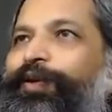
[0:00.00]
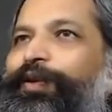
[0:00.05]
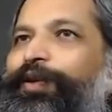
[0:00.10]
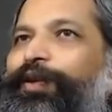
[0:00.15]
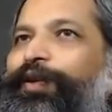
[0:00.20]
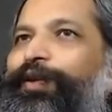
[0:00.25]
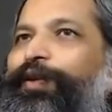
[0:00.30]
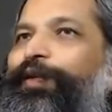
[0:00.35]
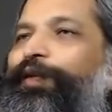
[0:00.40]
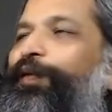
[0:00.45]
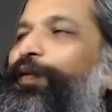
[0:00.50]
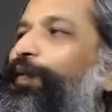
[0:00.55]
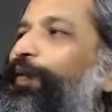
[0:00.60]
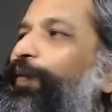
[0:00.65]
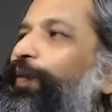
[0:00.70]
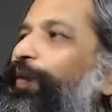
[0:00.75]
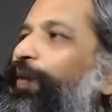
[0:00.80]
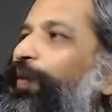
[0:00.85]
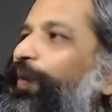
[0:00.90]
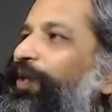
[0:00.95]

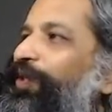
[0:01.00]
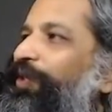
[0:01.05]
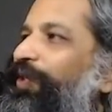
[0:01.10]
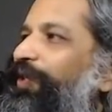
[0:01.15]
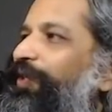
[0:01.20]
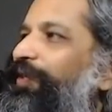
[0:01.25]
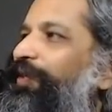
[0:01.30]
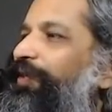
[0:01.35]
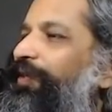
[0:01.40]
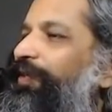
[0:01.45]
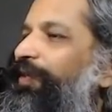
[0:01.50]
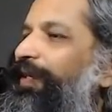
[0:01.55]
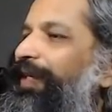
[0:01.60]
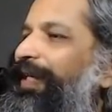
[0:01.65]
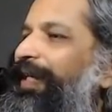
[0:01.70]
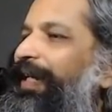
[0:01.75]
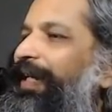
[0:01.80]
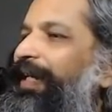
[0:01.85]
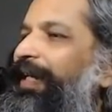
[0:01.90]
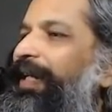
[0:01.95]
Food which is
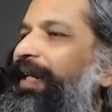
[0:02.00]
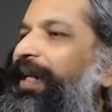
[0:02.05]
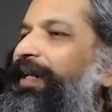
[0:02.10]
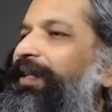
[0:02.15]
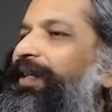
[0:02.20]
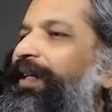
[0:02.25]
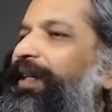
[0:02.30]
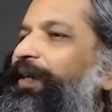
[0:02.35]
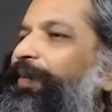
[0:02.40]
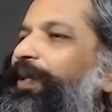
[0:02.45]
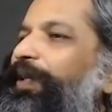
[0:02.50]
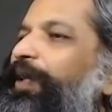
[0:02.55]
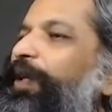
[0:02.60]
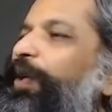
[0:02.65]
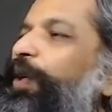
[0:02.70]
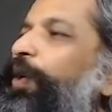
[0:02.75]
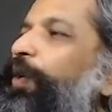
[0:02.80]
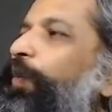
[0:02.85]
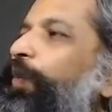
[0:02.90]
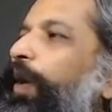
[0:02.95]
created with
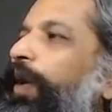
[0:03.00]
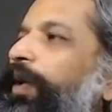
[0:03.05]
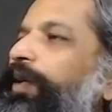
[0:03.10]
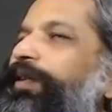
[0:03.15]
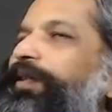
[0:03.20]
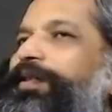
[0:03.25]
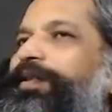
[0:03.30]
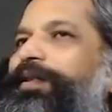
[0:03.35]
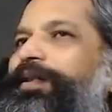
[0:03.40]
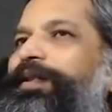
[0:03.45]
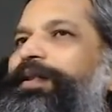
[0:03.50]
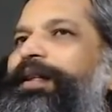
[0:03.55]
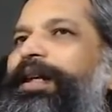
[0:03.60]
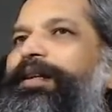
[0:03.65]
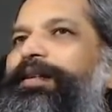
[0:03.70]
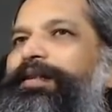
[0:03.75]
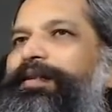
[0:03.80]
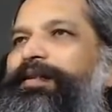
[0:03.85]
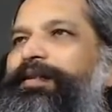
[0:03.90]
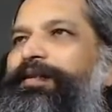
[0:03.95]
nuanced
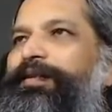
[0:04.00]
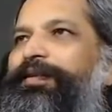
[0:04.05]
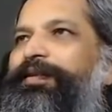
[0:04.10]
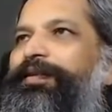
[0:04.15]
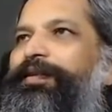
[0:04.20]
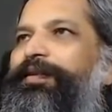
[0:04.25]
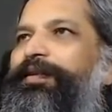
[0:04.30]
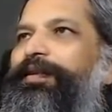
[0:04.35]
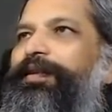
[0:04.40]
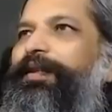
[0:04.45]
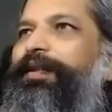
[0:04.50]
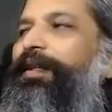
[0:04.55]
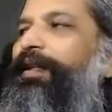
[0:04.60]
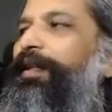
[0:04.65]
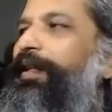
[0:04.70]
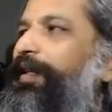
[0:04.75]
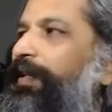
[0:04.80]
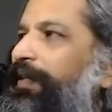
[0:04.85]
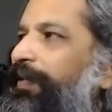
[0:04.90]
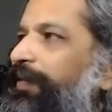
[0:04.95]
tastes,
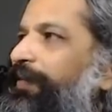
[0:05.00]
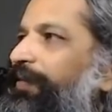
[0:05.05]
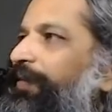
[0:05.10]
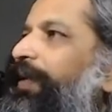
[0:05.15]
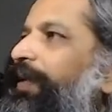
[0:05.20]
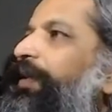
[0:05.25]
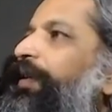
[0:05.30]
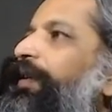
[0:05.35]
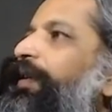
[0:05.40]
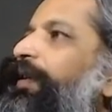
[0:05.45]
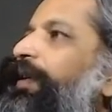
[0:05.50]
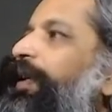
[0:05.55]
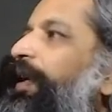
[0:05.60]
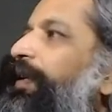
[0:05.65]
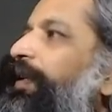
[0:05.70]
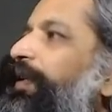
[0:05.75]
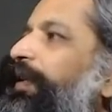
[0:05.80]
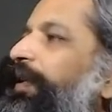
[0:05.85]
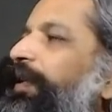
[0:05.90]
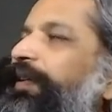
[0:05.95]
subtle
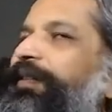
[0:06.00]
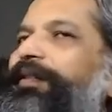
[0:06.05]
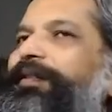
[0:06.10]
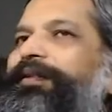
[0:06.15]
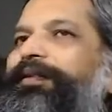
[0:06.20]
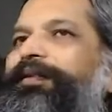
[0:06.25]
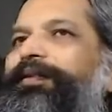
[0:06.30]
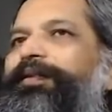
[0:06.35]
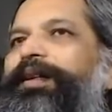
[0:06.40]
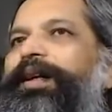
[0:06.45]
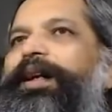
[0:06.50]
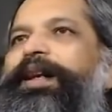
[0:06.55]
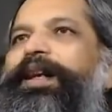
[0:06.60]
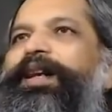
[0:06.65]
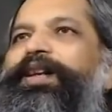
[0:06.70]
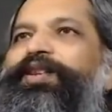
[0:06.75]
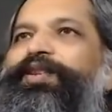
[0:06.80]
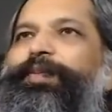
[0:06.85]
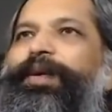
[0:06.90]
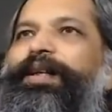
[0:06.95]
colorings,
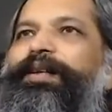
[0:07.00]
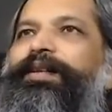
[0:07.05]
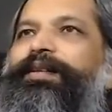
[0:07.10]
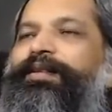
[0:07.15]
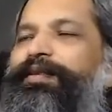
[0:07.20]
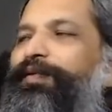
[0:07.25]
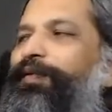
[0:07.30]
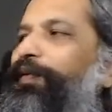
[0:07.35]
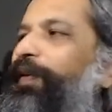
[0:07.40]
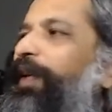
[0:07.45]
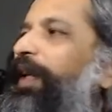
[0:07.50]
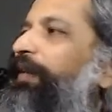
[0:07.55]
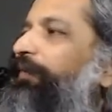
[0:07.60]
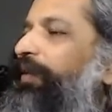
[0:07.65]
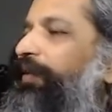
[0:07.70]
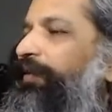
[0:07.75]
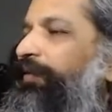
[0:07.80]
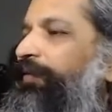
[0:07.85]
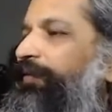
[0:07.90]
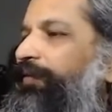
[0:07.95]
arrangements,
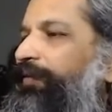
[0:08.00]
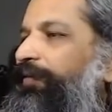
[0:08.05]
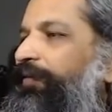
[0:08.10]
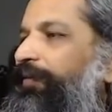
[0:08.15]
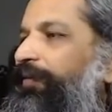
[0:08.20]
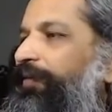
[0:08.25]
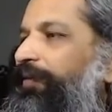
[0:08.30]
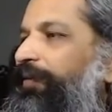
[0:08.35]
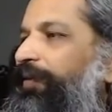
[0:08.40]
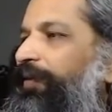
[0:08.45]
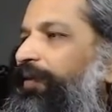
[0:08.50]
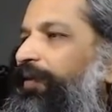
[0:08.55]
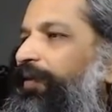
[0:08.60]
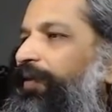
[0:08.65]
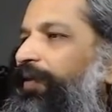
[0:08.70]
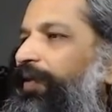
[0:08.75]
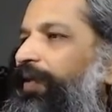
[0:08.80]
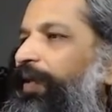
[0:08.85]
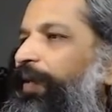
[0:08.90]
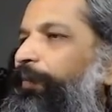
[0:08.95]
flavors,
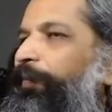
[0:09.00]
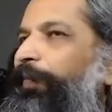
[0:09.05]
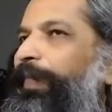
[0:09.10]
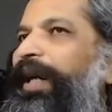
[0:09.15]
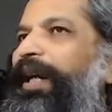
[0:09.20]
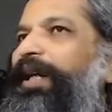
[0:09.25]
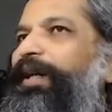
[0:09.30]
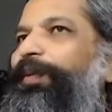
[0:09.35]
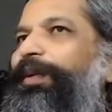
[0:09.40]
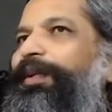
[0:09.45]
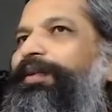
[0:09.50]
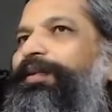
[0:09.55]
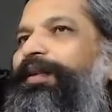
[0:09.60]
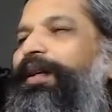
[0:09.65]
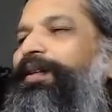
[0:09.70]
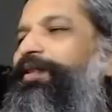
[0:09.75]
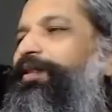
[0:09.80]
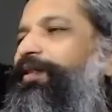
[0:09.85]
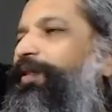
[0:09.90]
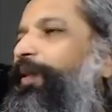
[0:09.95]
made with
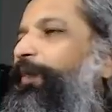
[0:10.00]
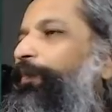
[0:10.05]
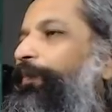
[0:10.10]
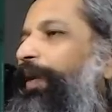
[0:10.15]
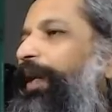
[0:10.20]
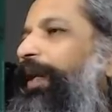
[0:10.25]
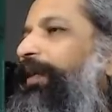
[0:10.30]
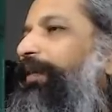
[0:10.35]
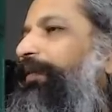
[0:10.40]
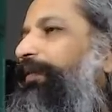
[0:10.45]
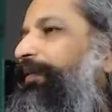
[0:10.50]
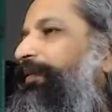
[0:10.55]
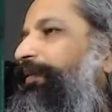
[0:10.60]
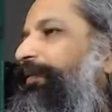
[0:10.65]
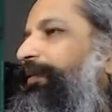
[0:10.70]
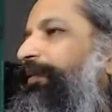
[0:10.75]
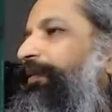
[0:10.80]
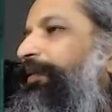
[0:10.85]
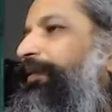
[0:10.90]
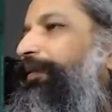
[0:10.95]
such complex
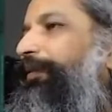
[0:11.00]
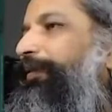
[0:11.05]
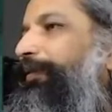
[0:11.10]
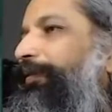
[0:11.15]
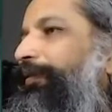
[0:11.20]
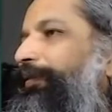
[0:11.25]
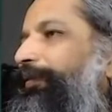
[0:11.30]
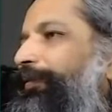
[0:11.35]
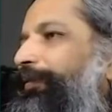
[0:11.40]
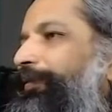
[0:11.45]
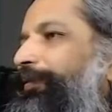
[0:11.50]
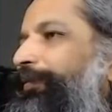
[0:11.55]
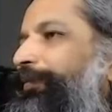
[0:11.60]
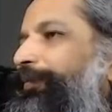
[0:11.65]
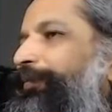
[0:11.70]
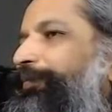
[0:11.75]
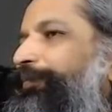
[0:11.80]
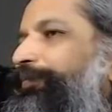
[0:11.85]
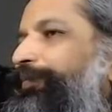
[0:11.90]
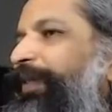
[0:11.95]

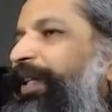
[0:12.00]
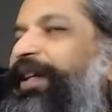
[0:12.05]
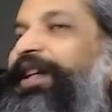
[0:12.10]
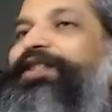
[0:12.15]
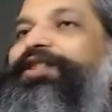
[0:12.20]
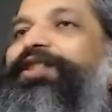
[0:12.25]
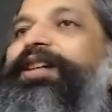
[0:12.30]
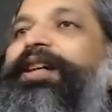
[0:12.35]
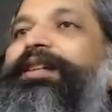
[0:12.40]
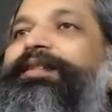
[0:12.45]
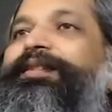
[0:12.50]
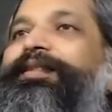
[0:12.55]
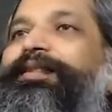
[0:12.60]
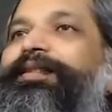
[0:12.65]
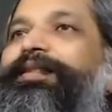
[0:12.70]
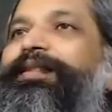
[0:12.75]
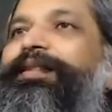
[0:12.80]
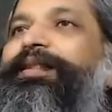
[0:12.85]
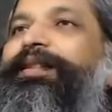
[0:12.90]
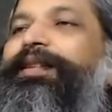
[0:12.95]
richness
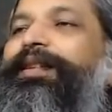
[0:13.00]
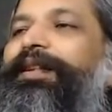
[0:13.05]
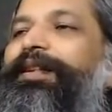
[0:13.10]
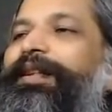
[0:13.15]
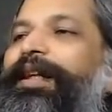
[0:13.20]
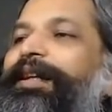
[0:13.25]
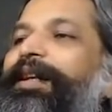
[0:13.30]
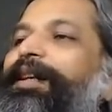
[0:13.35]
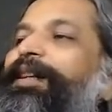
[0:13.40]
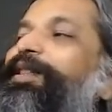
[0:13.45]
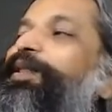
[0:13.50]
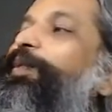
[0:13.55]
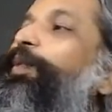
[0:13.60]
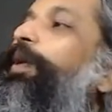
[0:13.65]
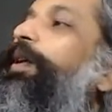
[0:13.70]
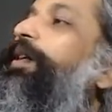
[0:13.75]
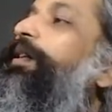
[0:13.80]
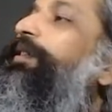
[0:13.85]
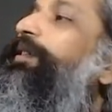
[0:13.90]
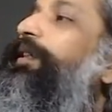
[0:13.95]
that it is
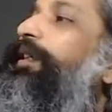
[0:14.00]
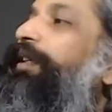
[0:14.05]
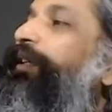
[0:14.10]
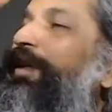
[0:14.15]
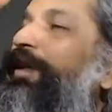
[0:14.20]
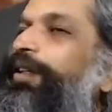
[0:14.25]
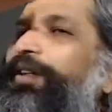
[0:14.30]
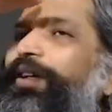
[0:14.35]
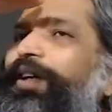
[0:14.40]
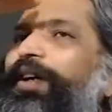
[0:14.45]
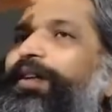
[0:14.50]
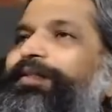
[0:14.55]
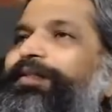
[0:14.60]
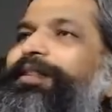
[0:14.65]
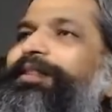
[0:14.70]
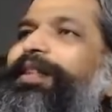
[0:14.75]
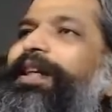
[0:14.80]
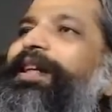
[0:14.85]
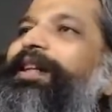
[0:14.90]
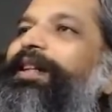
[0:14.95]
worthy of the
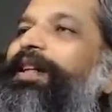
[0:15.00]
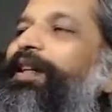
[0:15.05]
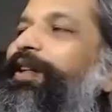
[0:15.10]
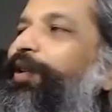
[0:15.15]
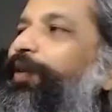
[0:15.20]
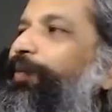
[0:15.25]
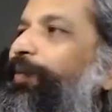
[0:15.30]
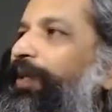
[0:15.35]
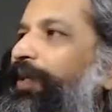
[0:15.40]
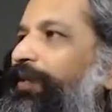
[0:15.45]
thinking human.